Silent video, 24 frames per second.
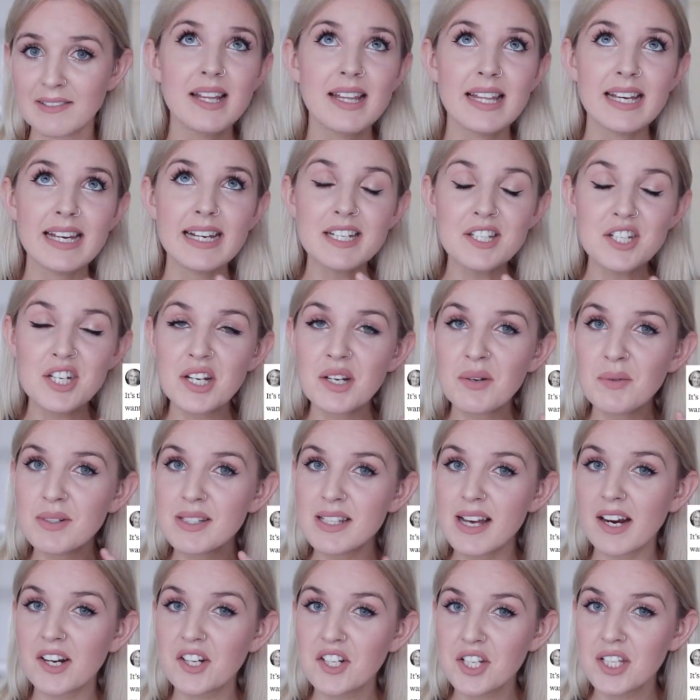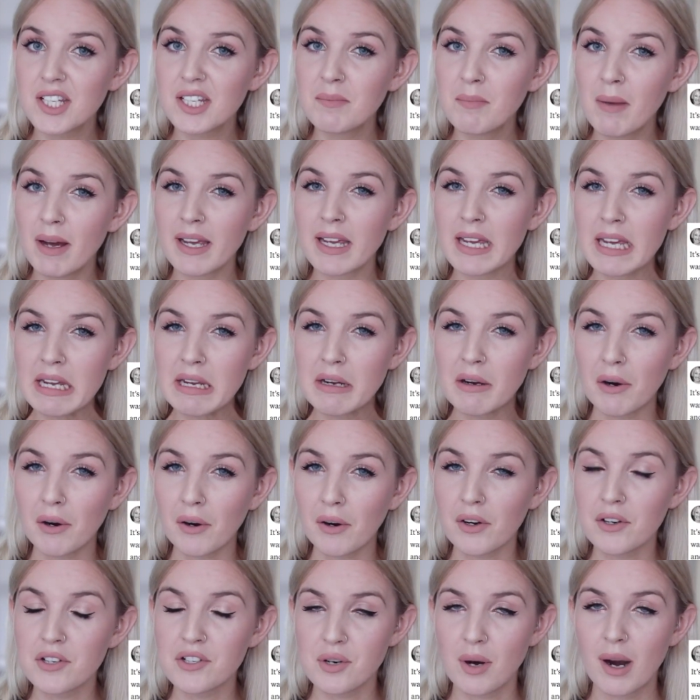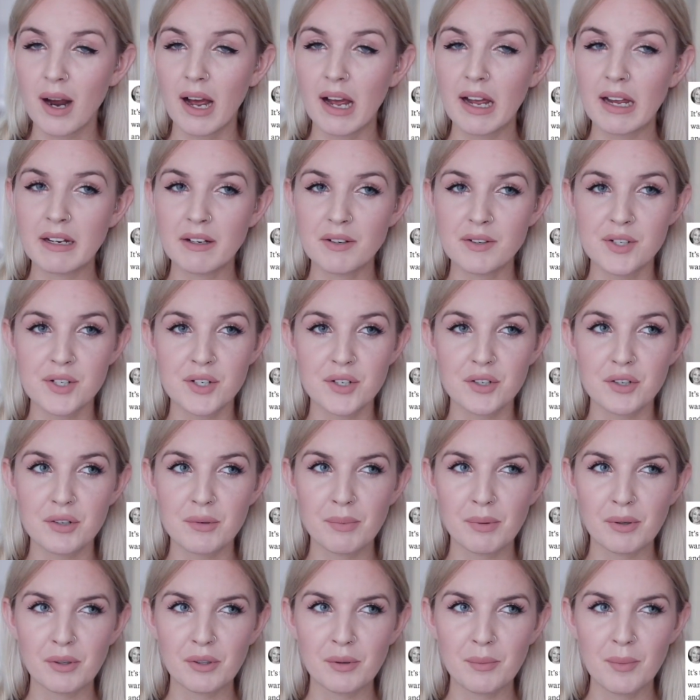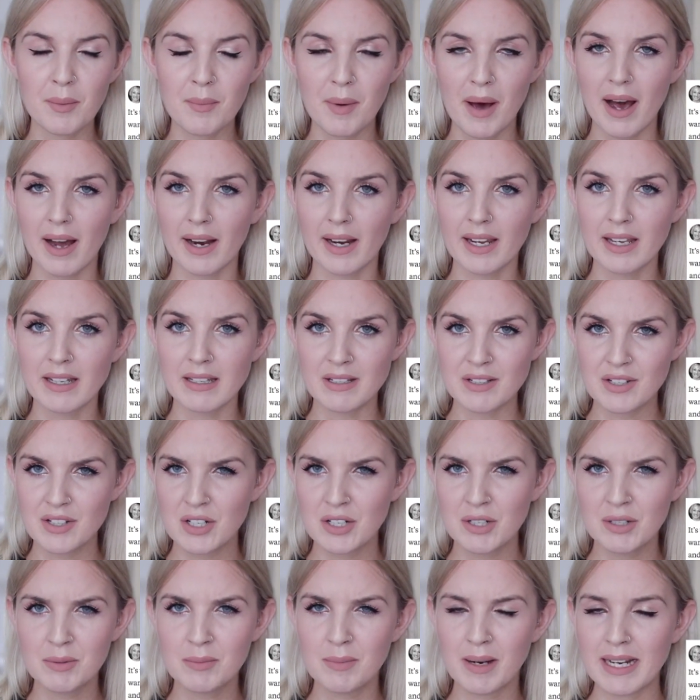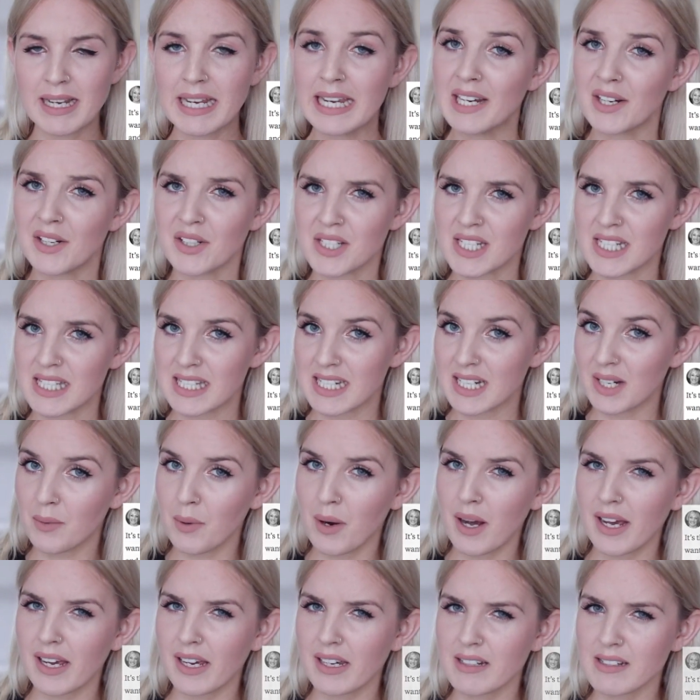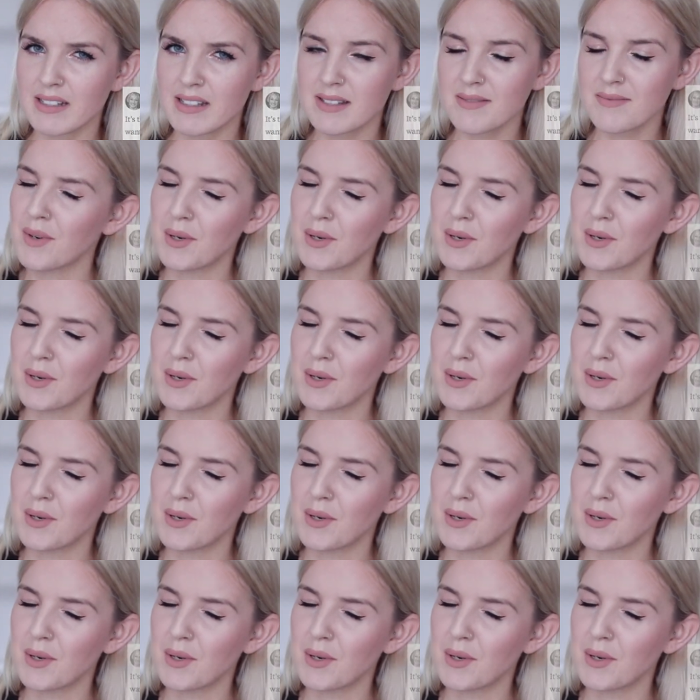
the itching was actually my ego trying to pull me back into my egotistic ways,